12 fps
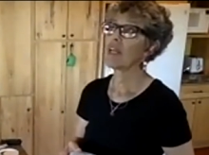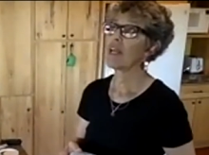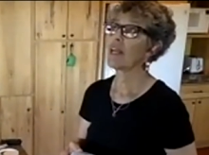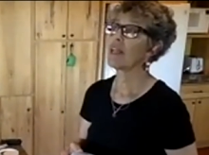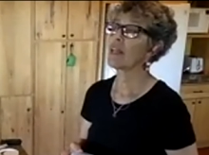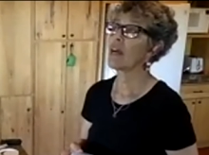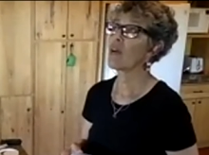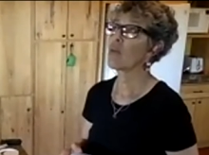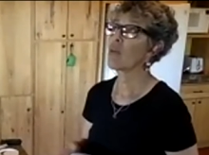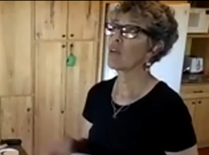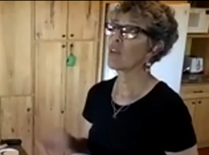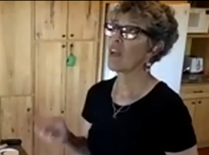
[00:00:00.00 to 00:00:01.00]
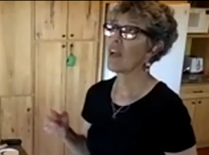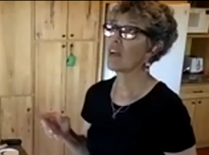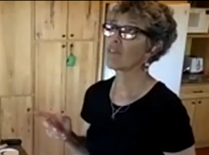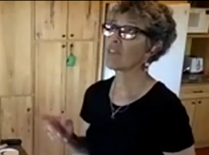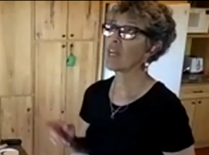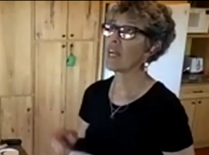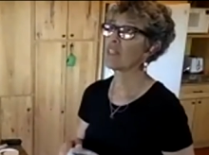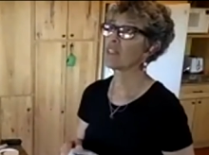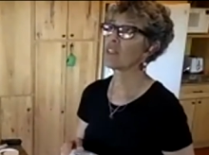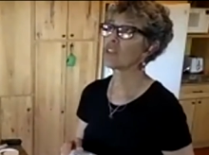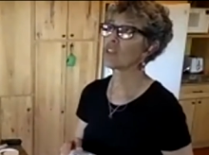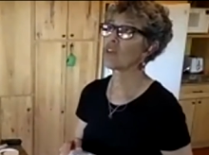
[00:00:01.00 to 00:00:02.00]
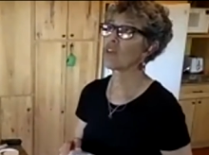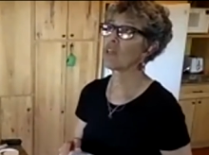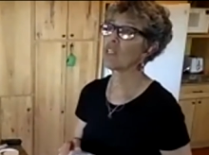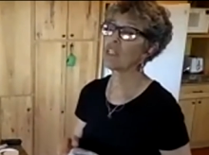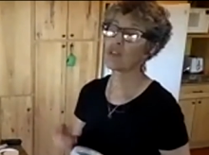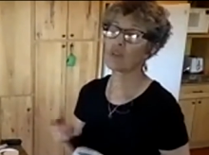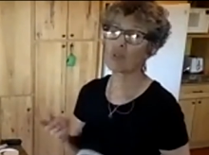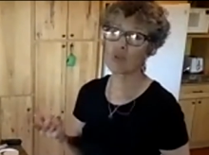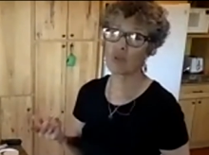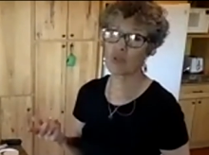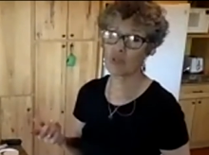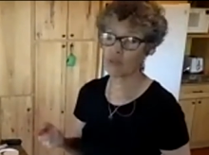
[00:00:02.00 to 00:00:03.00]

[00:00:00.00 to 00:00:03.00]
and I want half of that. So I need 3/4 of a